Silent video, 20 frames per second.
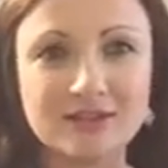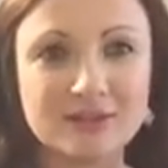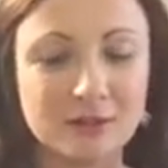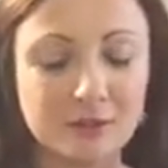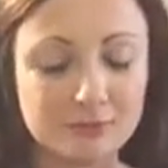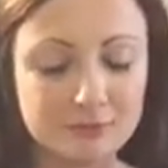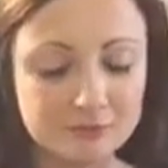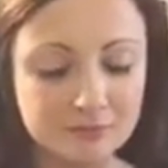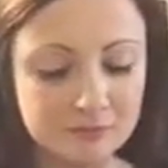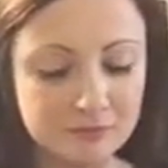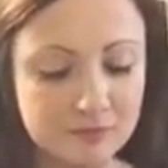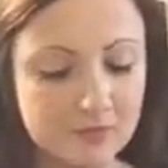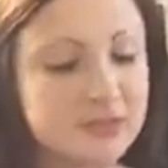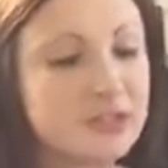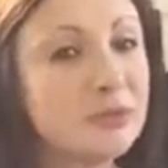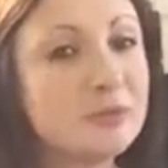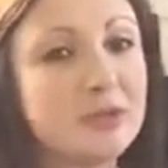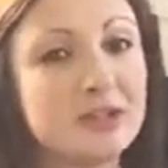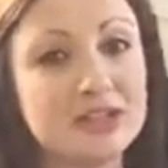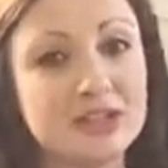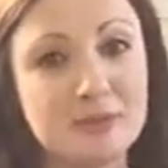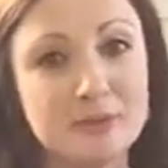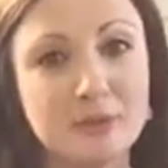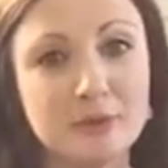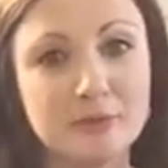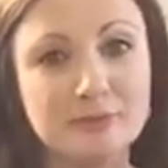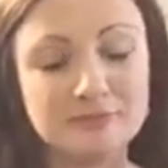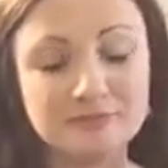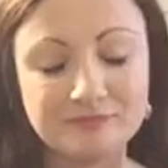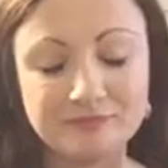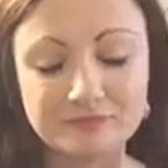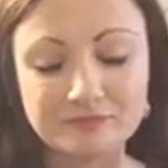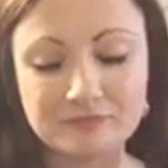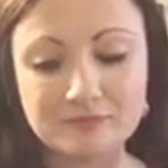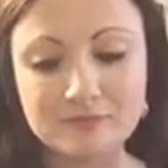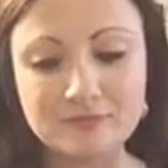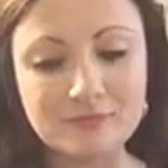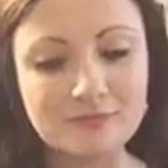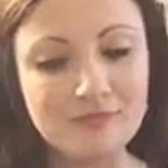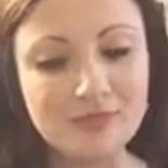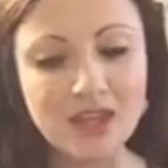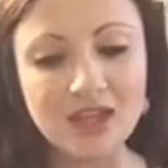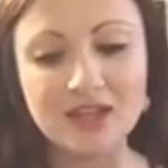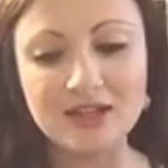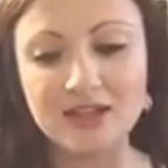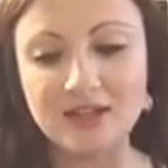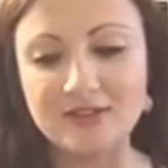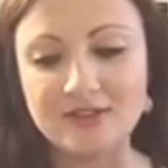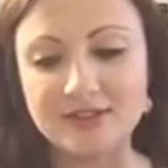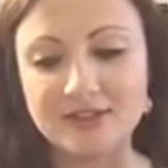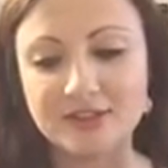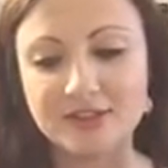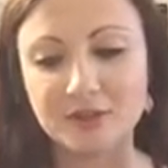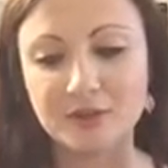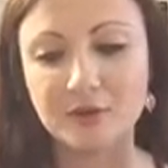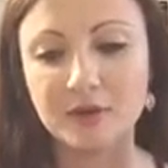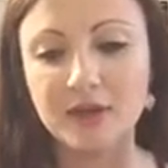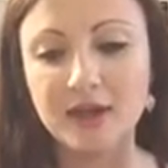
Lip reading: So super simple and easy to do.